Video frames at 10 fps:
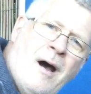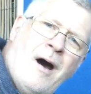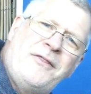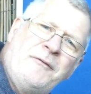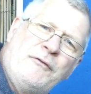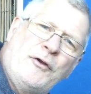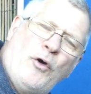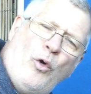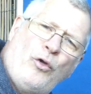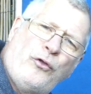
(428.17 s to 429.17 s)
I think we've got a
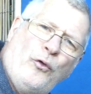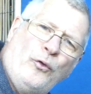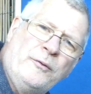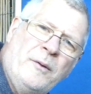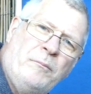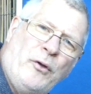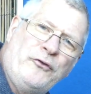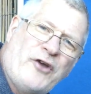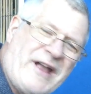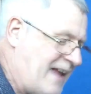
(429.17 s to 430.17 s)
hawthorn
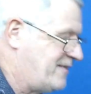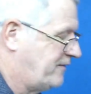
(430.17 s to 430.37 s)
bonsai Ent